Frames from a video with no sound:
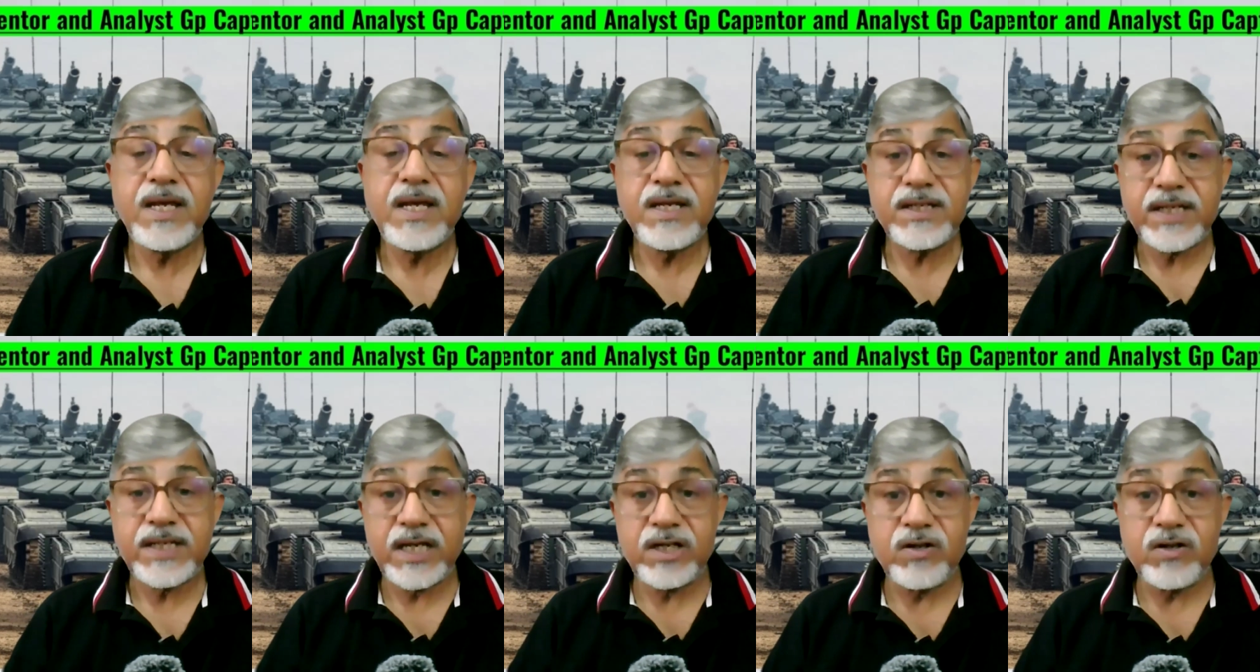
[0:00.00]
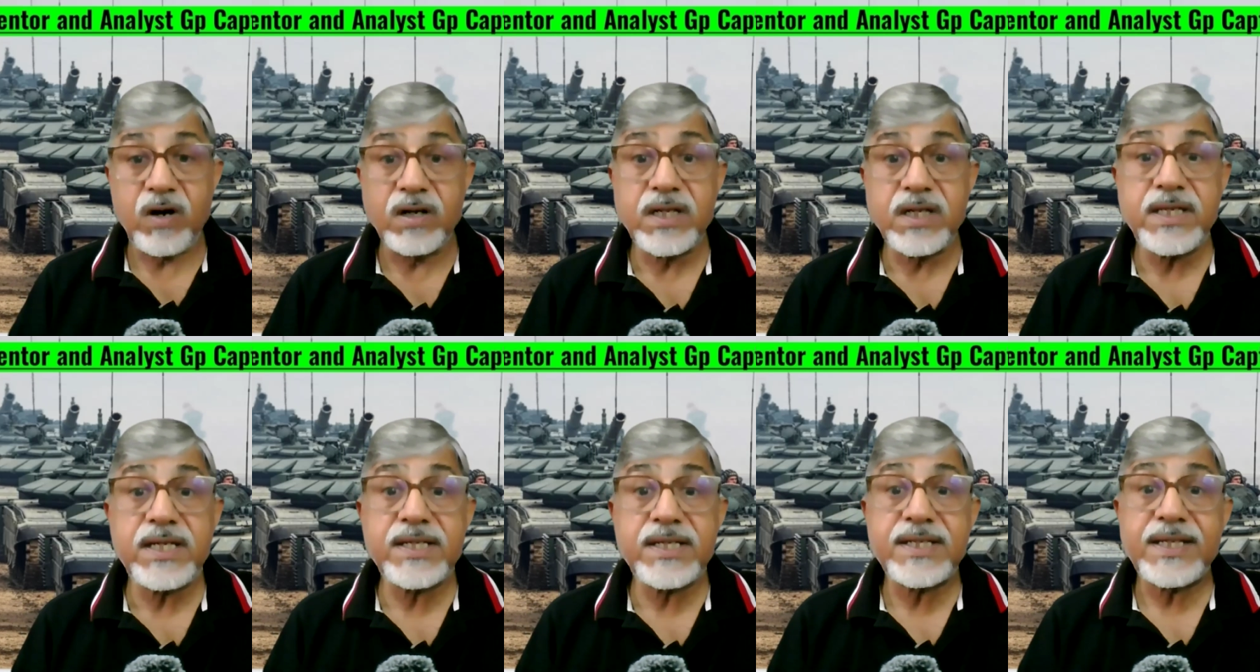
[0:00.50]

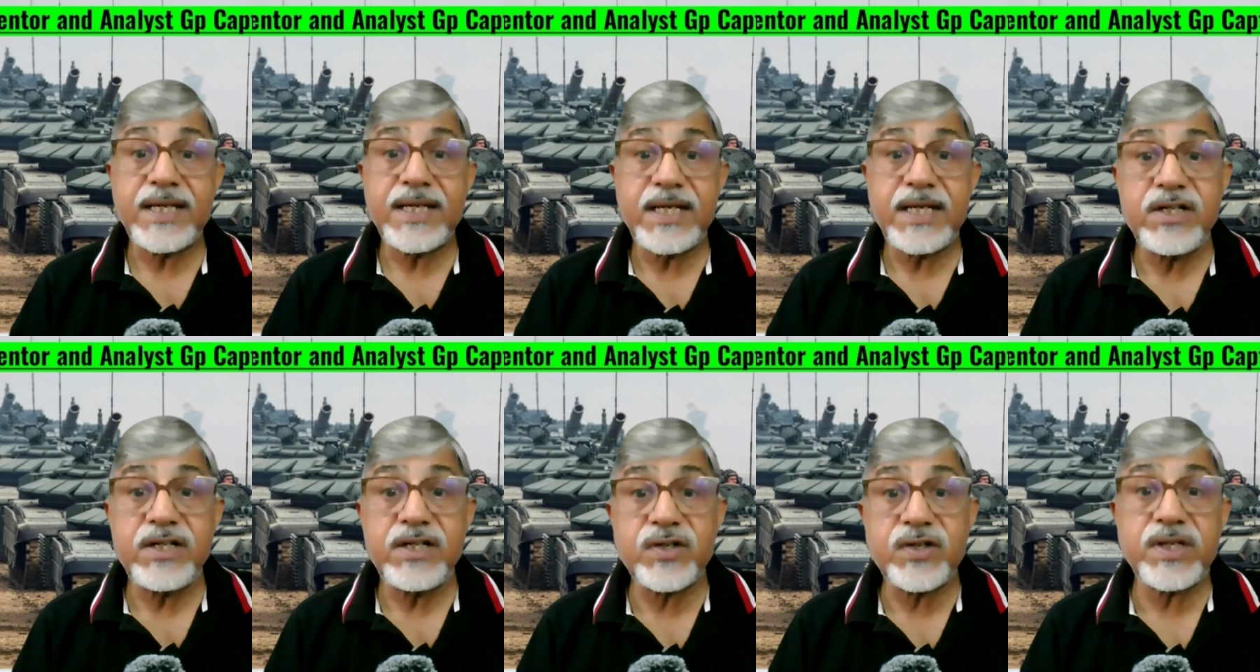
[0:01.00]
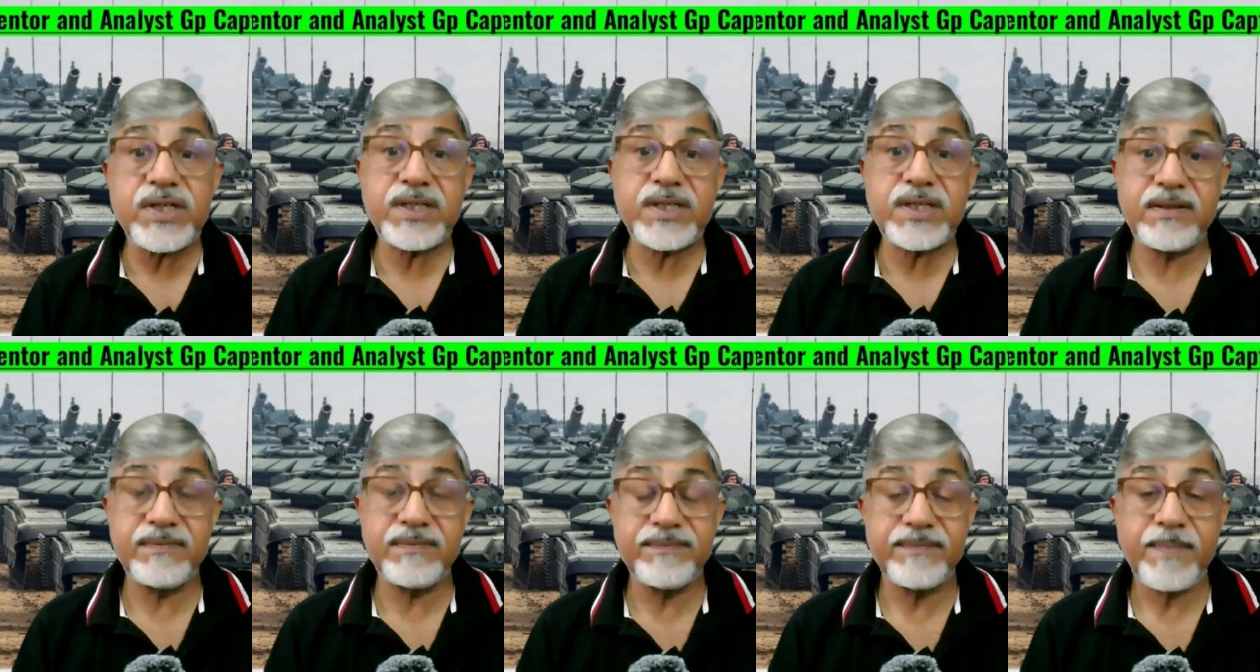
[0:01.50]
psychologists'
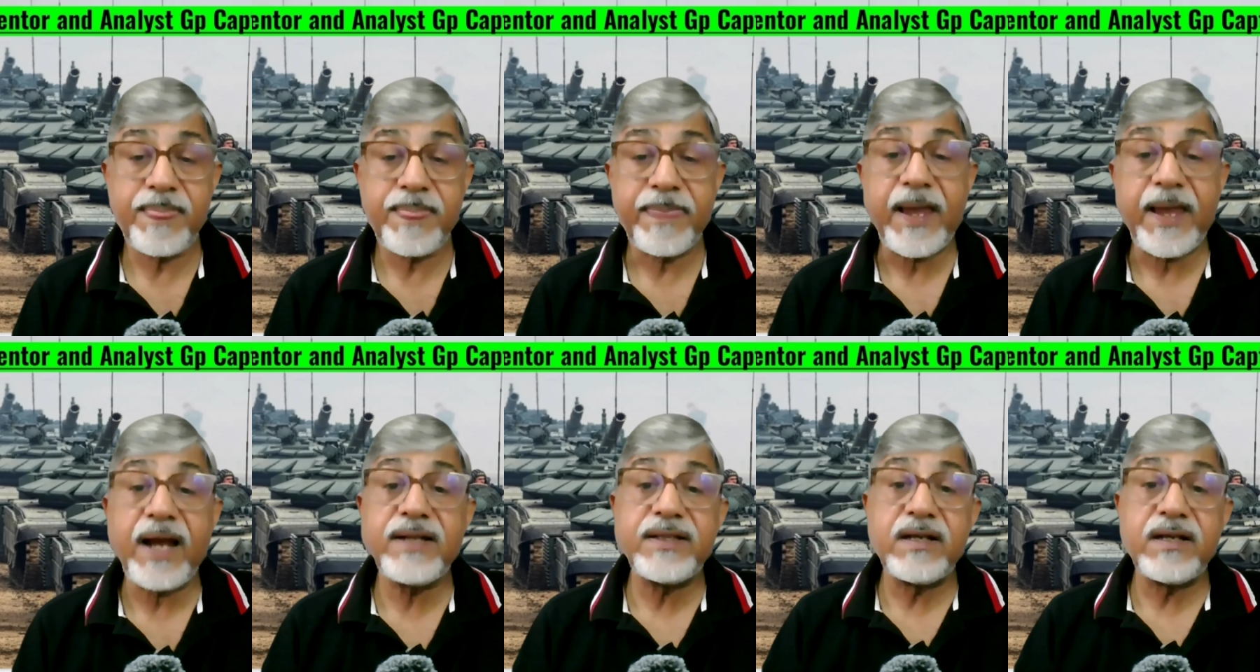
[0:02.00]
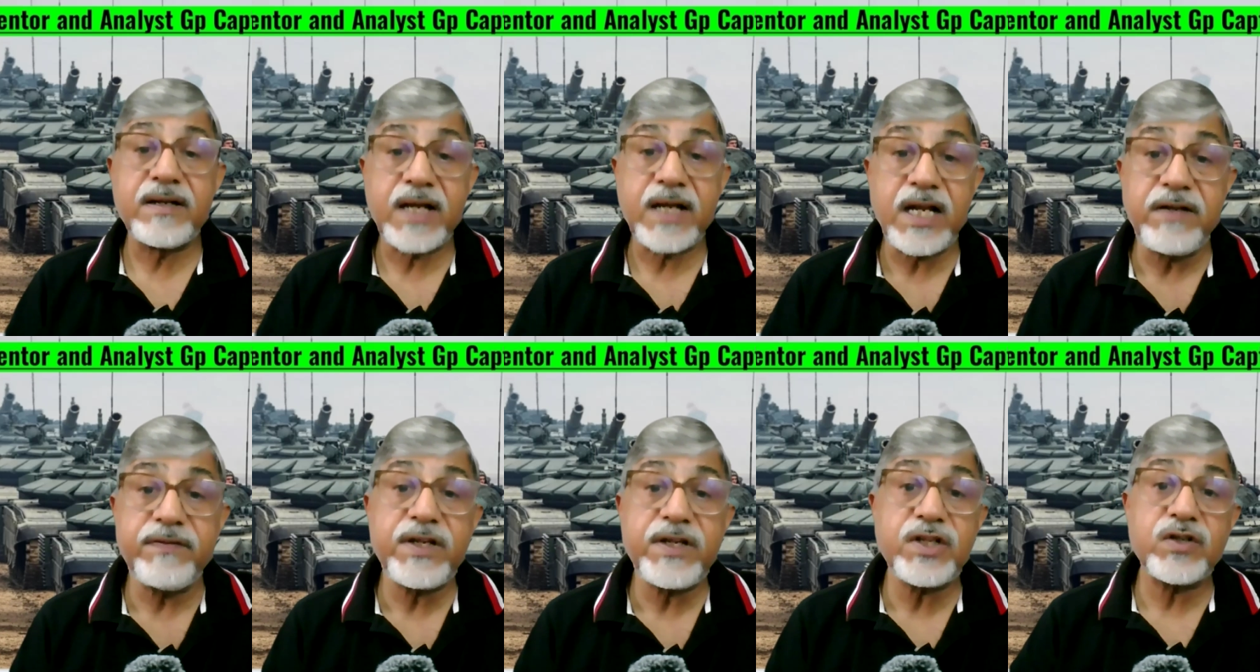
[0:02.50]
interest and the
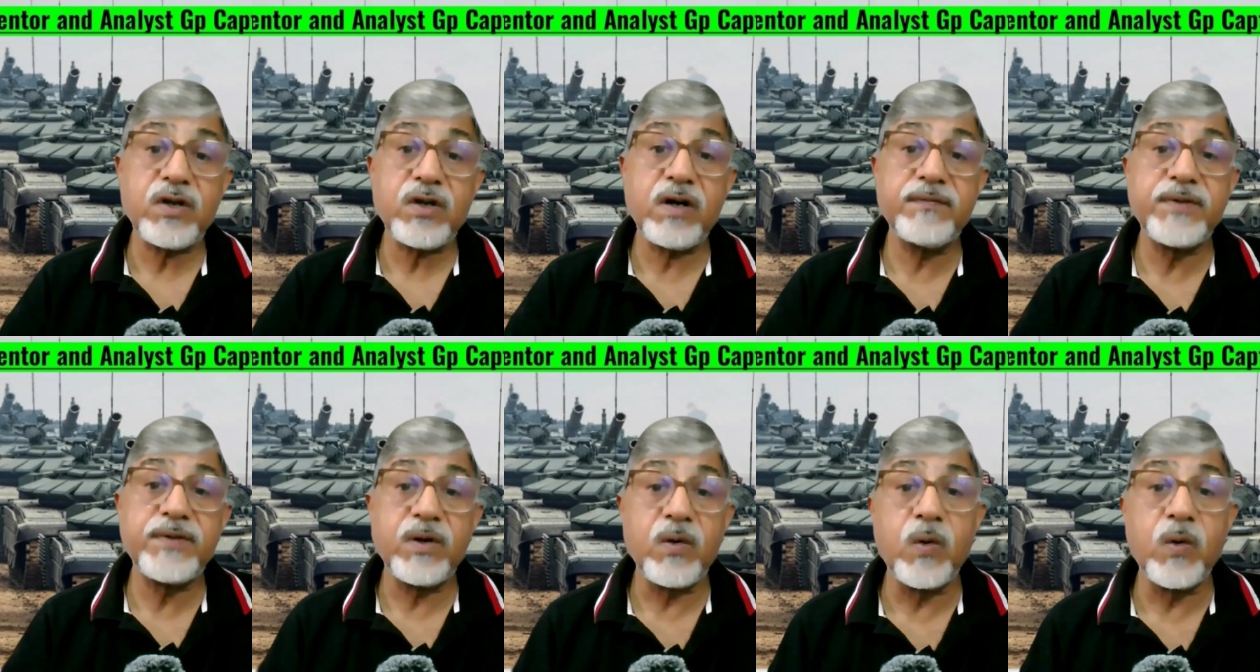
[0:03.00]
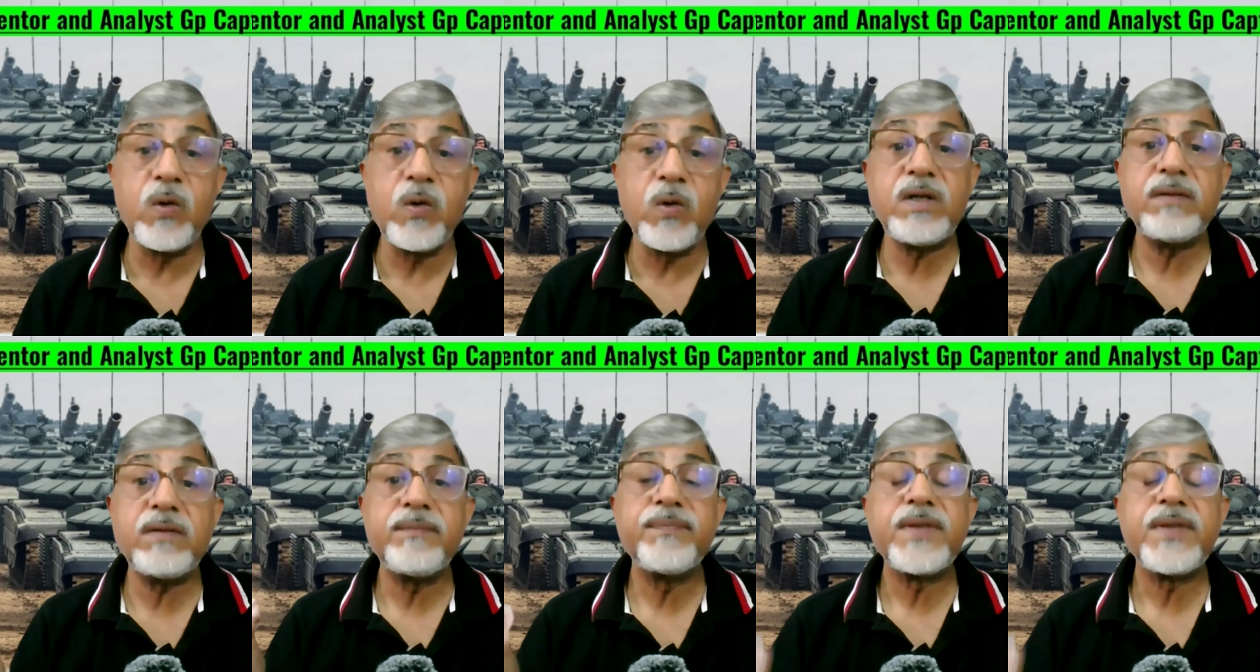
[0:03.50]
relevance of the
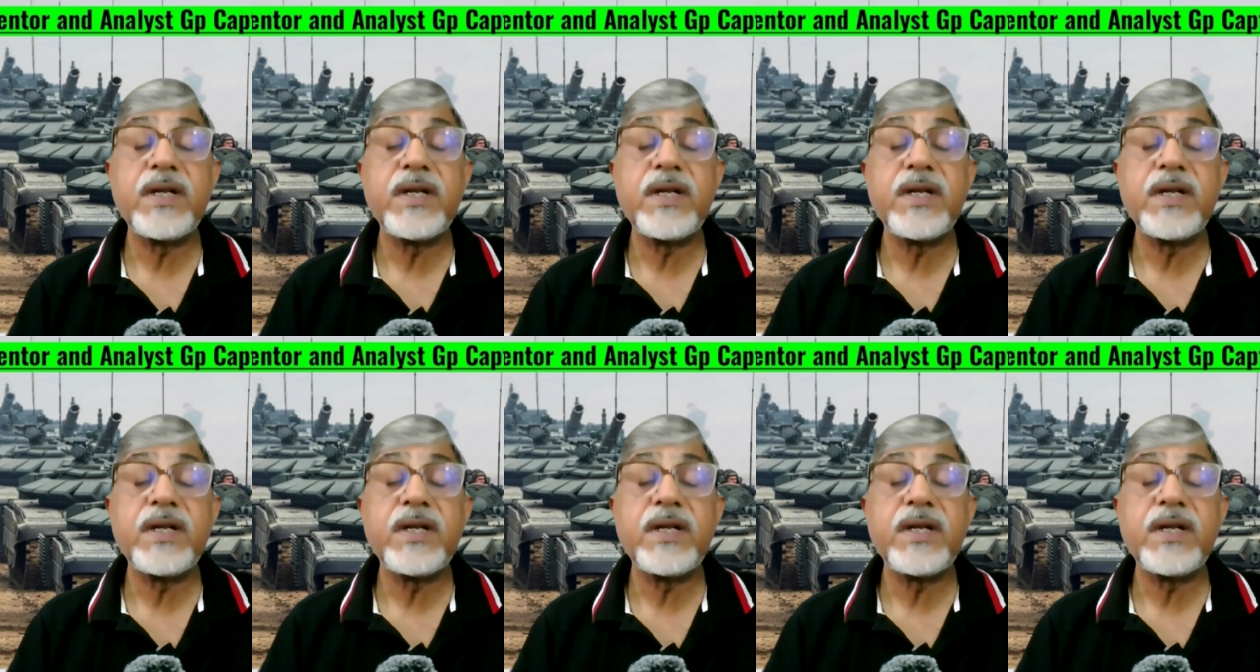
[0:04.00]
whole